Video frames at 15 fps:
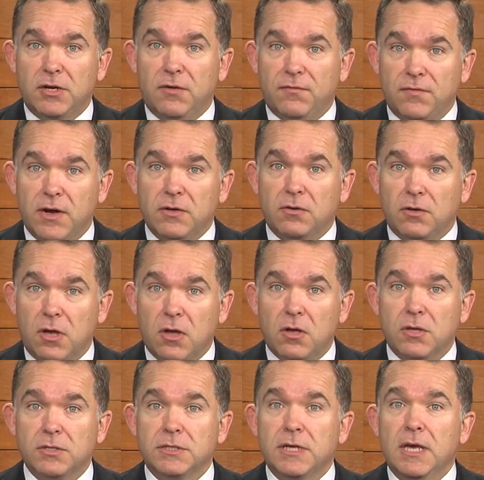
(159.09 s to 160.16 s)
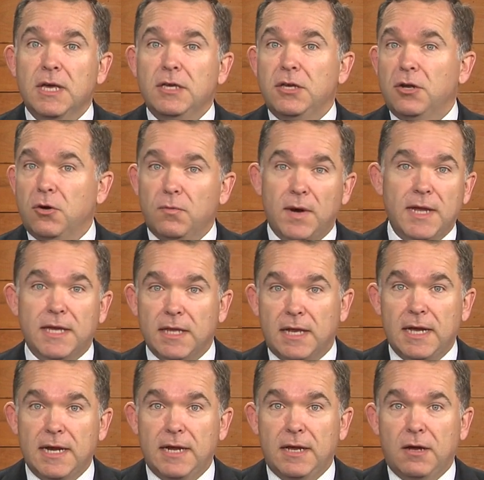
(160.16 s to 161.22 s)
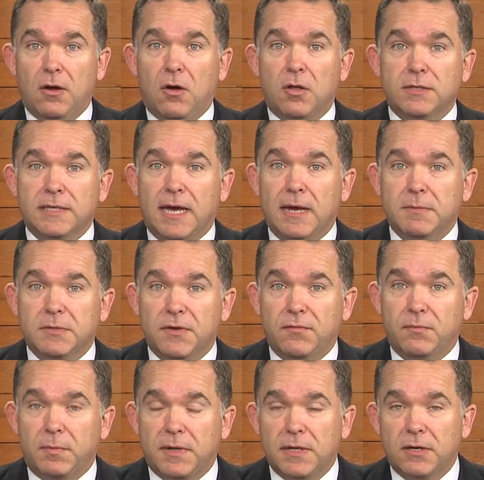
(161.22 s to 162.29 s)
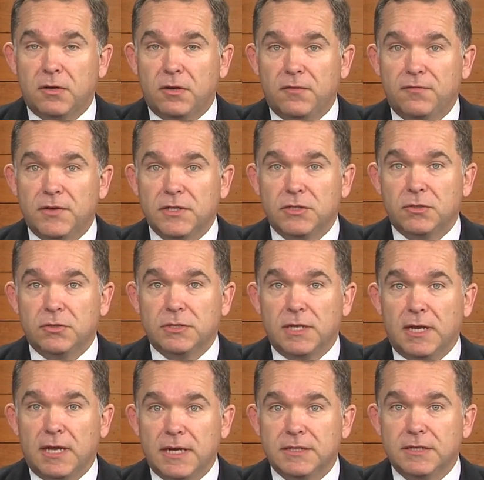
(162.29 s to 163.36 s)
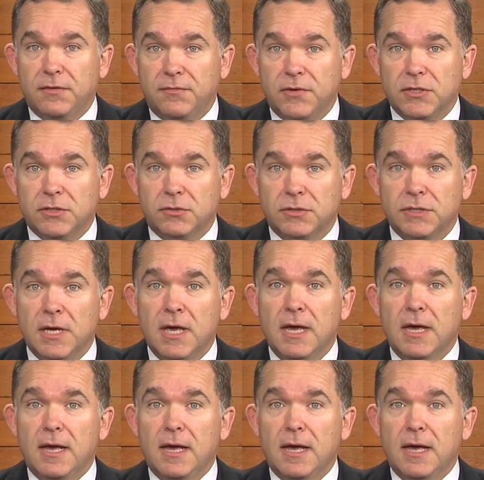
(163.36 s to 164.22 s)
There are federal laws, you know, regulating all types of political officials and elected officials.